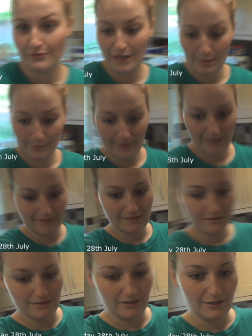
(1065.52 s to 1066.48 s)
flat pack
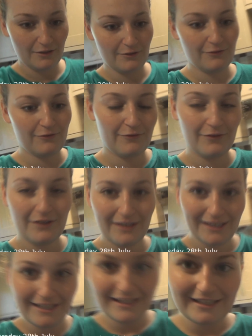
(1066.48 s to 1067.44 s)
stuff.
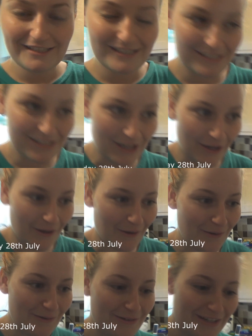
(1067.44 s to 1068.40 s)
So,
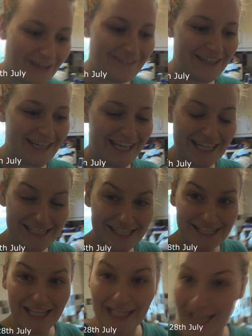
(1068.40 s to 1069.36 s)
going
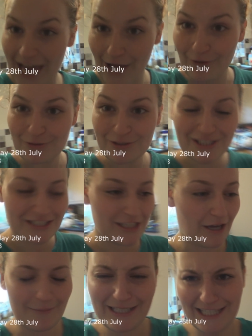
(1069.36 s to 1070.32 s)
into the lounge,
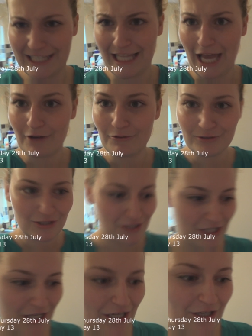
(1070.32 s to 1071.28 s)

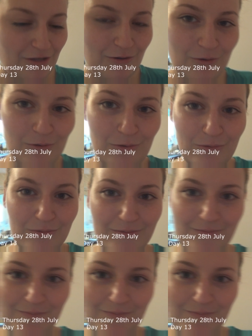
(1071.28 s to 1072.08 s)
the hall.